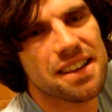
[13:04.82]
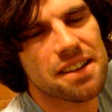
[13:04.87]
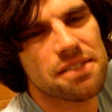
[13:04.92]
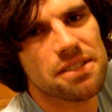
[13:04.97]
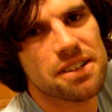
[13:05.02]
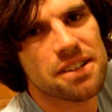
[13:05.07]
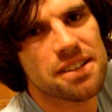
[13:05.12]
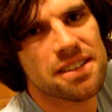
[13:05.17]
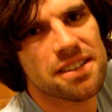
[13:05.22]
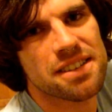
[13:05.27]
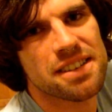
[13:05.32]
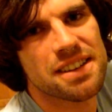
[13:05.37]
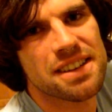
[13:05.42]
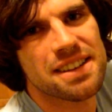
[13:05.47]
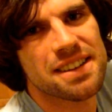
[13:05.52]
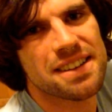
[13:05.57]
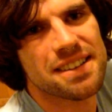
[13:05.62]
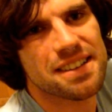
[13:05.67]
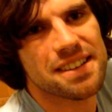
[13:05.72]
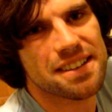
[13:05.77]
levels.
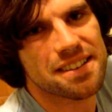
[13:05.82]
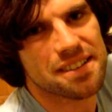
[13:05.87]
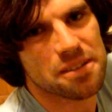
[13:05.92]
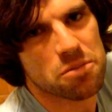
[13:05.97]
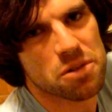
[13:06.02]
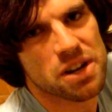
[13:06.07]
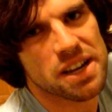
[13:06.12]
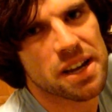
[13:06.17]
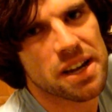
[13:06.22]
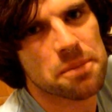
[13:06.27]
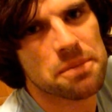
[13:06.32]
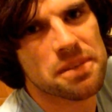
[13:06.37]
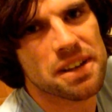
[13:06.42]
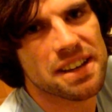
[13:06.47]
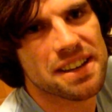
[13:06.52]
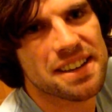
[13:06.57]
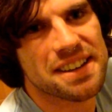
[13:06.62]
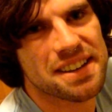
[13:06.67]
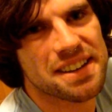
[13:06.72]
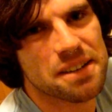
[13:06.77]
It's a
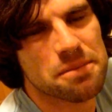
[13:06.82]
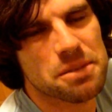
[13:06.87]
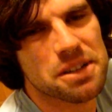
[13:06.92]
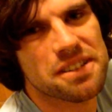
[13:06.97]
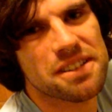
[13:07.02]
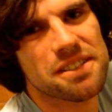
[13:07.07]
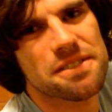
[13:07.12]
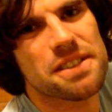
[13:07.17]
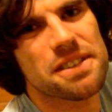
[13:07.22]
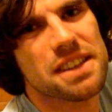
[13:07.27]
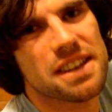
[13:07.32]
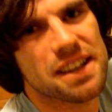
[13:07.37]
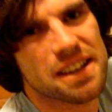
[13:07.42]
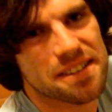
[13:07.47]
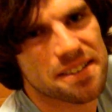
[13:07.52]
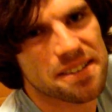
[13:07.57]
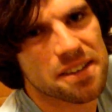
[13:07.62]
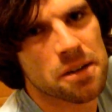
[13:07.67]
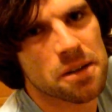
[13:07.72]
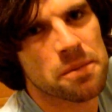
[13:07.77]
reuptake inhibitor for the
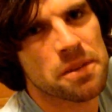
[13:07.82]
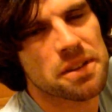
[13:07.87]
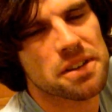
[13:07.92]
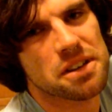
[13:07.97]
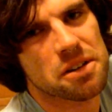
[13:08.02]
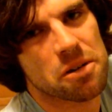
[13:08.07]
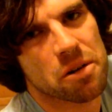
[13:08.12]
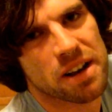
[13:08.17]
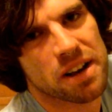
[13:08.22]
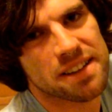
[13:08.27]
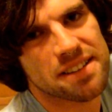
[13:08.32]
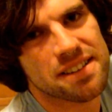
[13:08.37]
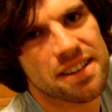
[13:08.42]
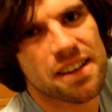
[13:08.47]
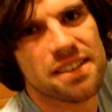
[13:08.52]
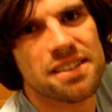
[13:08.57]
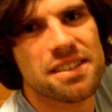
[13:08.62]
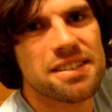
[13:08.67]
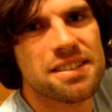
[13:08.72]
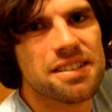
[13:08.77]
enzyme that degrades
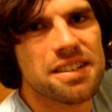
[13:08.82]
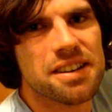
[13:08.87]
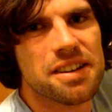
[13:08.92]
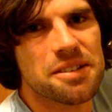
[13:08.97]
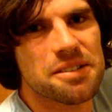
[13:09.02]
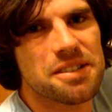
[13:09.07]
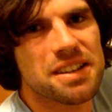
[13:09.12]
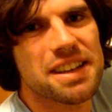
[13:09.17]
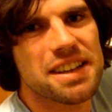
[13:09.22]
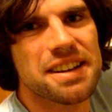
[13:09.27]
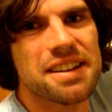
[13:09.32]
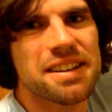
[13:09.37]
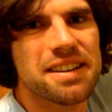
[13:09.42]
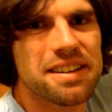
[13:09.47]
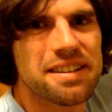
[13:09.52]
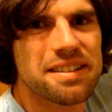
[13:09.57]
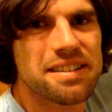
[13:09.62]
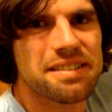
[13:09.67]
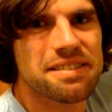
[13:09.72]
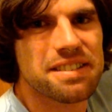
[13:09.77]
acetylcholine,
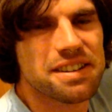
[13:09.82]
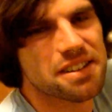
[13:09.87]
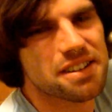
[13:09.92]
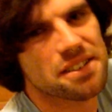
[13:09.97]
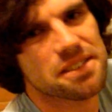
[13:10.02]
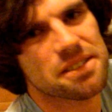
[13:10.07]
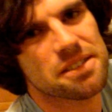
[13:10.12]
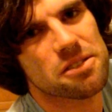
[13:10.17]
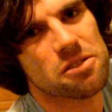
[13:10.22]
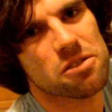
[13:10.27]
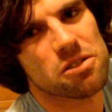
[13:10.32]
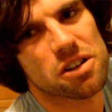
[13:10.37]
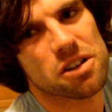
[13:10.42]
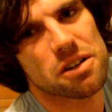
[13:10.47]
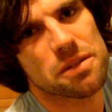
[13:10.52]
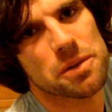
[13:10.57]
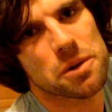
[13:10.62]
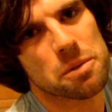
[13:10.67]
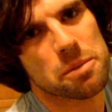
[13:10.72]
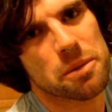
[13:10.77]
which is all
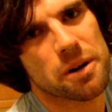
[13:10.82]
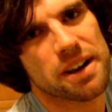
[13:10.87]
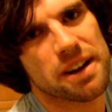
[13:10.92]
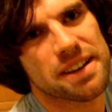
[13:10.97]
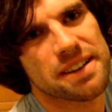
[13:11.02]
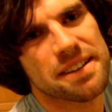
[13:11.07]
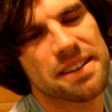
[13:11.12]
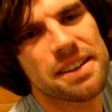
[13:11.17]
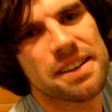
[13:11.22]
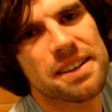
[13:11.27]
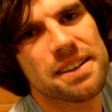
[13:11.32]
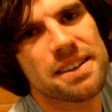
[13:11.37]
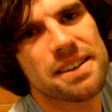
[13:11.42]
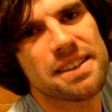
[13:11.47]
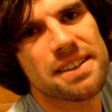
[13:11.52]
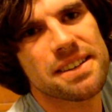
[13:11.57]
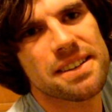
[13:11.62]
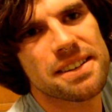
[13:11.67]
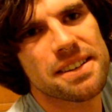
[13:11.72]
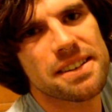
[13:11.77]
over your brain.
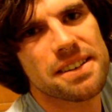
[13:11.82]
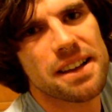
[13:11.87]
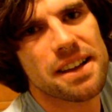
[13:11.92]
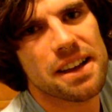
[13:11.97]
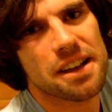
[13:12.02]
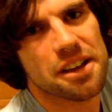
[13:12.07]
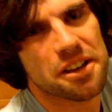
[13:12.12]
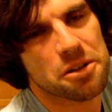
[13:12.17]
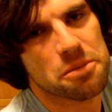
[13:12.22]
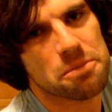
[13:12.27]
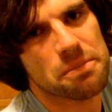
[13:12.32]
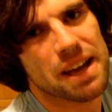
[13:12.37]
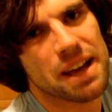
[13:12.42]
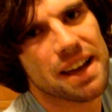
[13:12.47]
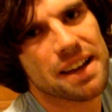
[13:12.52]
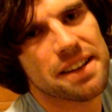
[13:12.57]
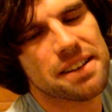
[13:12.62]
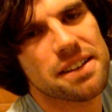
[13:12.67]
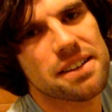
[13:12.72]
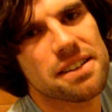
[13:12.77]

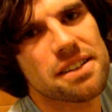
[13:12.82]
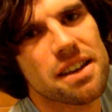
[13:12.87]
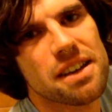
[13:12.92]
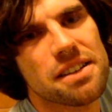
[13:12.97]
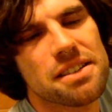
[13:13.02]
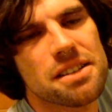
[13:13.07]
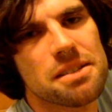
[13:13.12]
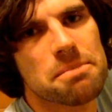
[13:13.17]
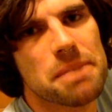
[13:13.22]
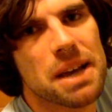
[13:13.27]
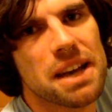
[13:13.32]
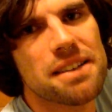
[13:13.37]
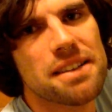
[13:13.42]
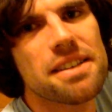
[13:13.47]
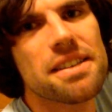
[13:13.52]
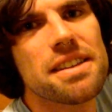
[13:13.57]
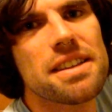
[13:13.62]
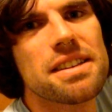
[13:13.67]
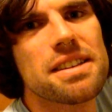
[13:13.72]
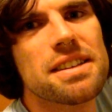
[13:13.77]
And it does it
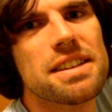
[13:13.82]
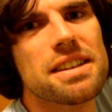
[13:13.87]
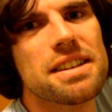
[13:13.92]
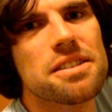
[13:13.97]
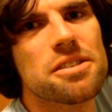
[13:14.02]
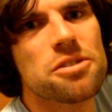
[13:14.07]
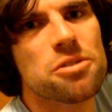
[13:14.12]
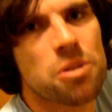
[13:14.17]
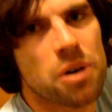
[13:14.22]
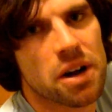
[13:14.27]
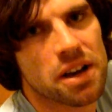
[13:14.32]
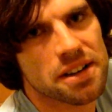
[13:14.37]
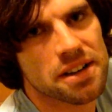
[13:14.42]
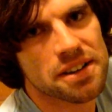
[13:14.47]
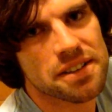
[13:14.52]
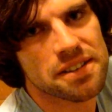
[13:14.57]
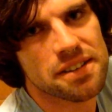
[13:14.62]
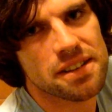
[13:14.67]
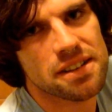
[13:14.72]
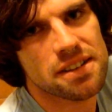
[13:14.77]
better than the
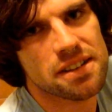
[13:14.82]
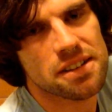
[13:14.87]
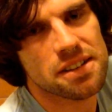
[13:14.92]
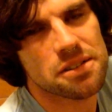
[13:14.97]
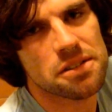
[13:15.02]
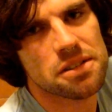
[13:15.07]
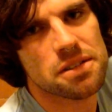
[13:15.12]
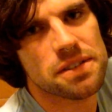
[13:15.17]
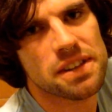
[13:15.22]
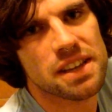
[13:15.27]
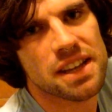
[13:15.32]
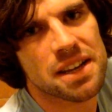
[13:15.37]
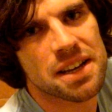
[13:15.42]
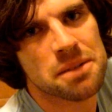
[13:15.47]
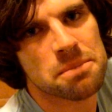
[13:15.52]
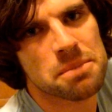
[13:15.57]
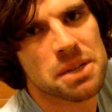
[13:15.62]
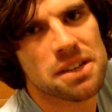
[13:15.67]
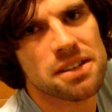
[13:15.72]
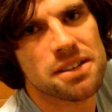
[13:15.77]
drugs that are used for
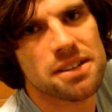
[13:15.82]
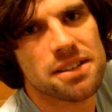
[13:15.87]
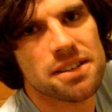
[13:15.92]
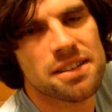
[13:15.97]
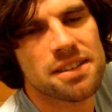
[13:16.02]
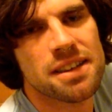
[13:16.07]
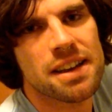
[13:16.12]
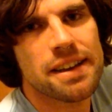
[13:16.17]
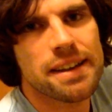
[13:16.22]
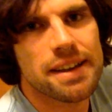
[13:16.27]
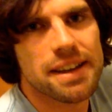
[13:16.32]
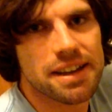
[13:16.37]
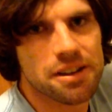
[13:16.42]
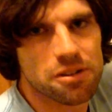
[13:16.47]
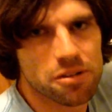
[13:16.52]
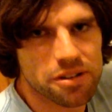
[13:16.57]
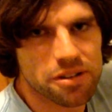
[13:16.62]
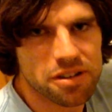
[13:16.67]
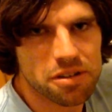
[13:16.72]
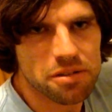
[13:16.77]
that, because it
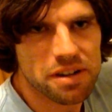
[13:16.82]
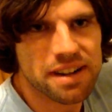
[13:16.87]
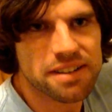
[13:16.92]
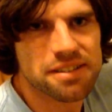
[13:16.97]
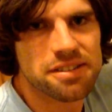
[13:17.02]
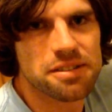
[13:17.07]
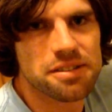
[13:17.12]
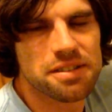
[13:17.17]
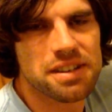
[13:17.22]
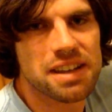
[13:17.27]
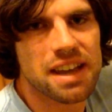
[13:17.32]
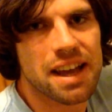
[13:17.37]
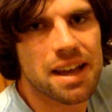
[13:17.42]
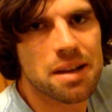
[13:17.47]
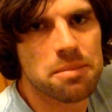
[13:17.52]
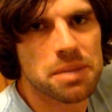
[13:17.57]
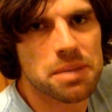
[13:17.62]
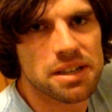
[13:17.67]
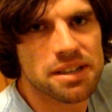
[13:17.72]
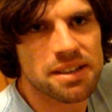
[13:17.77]
also acts on
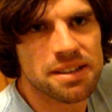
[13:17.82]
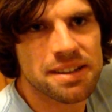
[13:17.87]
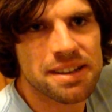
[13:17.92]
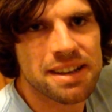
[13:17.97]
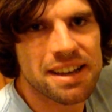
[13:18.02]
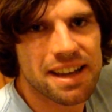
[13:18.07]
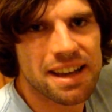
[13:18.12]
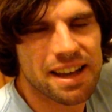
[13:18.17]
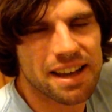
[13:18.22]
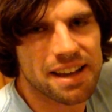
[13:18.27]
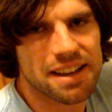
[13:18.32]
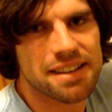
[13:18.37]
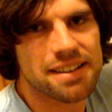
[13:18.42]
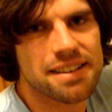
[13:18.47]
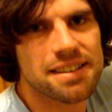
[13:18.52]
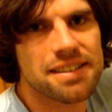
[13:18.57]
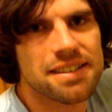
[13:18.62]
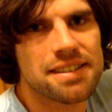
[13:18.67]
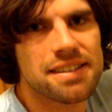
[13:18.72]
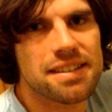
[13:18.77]
GABA,
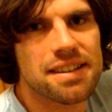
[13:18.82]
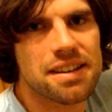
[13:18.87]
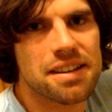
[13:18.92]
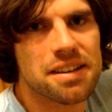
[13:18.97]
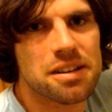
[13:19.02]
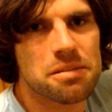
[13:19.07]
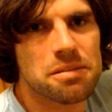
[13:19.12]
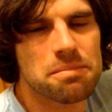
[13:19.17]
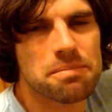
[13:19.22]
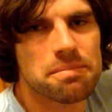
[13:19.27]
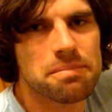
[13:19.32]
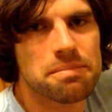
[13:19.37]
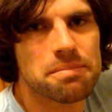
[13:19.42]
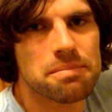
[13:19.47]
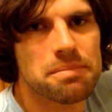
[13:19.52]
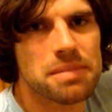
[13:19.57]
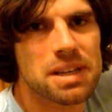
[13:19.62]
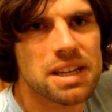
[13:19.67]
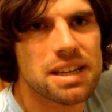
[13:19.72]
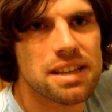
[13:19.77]
and
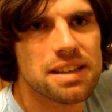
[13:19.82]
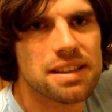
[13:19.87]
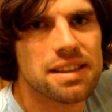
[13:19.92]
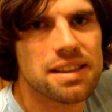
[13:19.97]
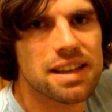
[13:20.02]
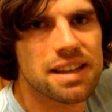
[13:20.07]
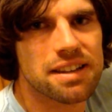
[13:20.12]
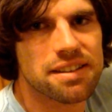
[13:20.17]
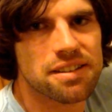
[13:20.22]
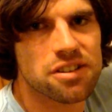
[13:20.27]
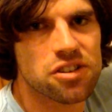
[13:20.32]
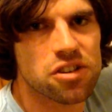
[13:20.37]
it's